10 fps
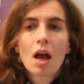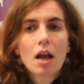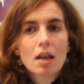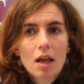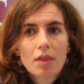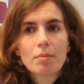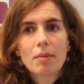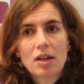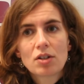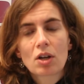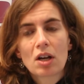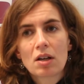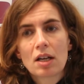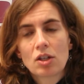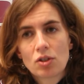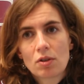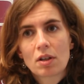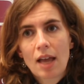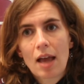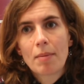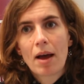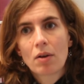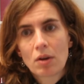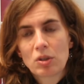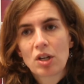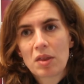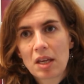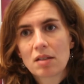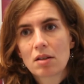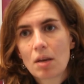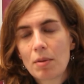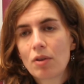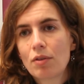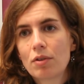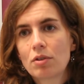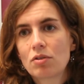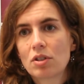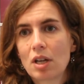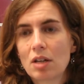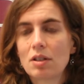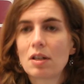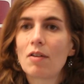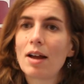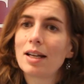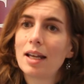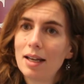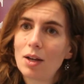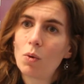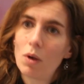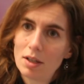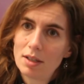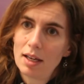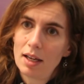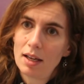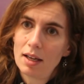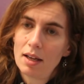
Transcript: Another major issue that came out, and which I think is going to be on the future agenda, is around inequality.